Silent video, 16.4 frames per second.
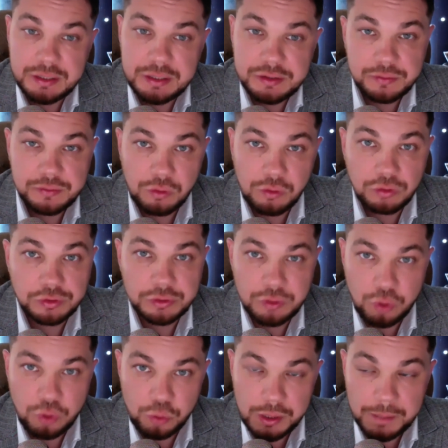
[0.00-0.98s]
you
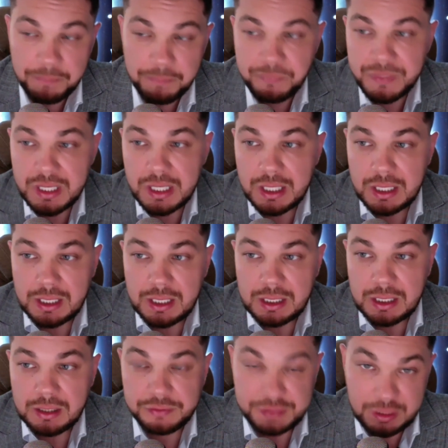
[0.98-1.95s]
will learn
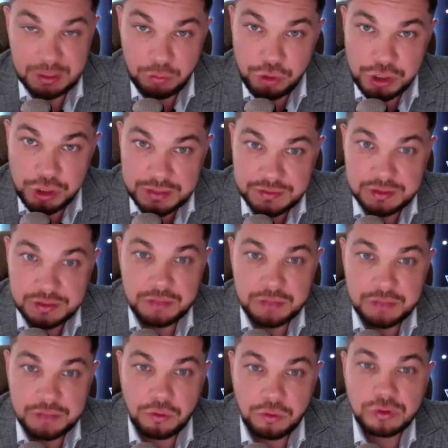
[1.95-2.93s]
in the
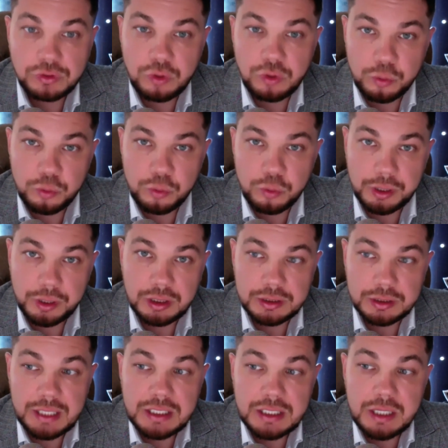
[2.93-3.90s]
focus group.
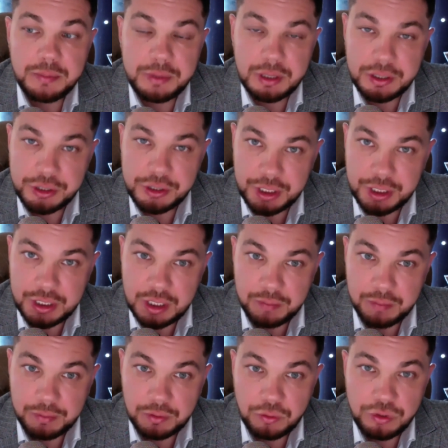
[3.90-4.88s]
So all the
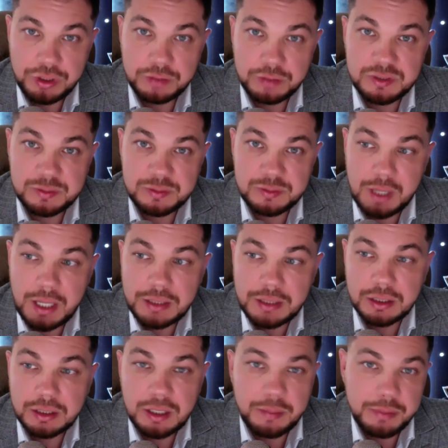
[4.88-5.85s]
focus group
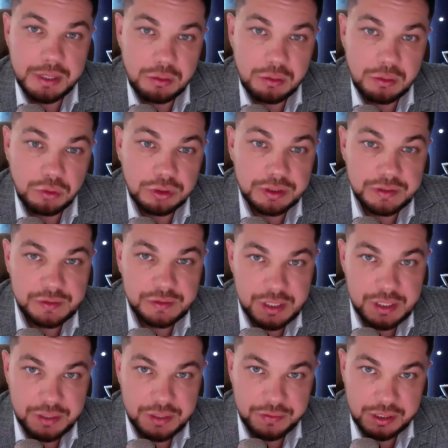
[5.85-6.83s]
participants will receive
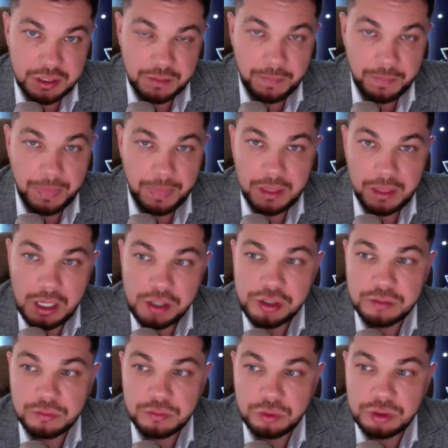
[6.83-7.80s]
that app for
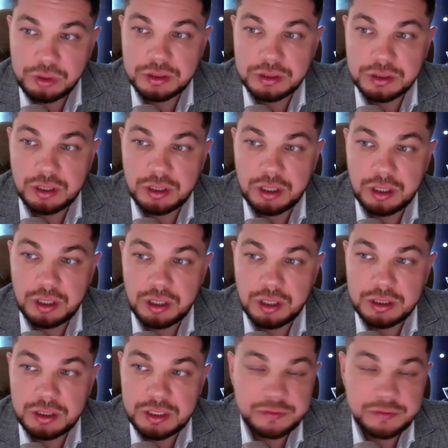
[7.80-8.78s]
free
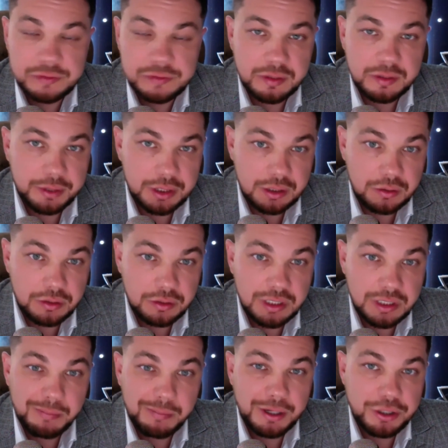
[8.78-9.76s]
during the test
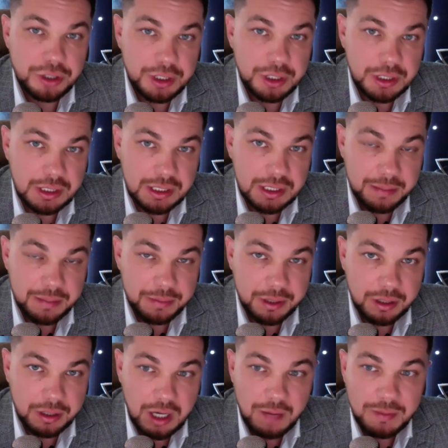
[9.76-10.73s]
period. And
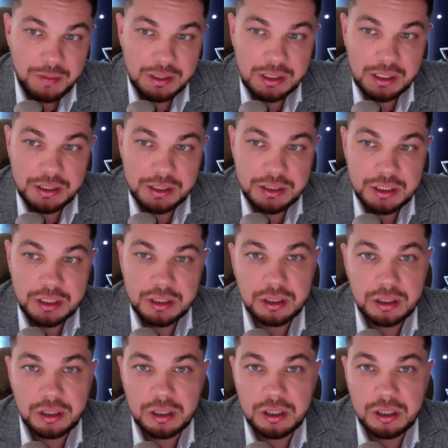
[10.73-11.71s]
then there will be some
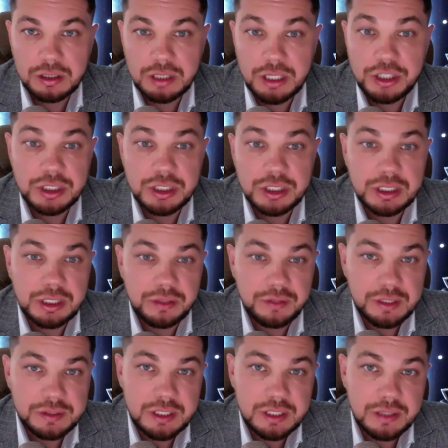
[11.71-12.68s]
kind of a reward
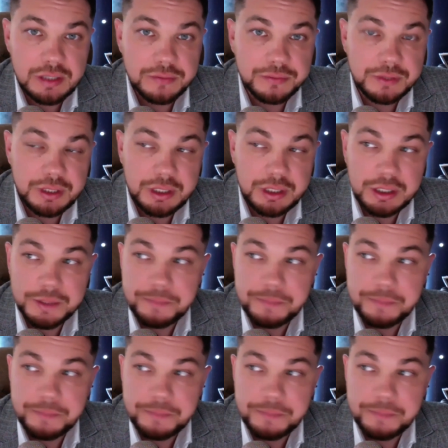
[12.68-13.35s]
program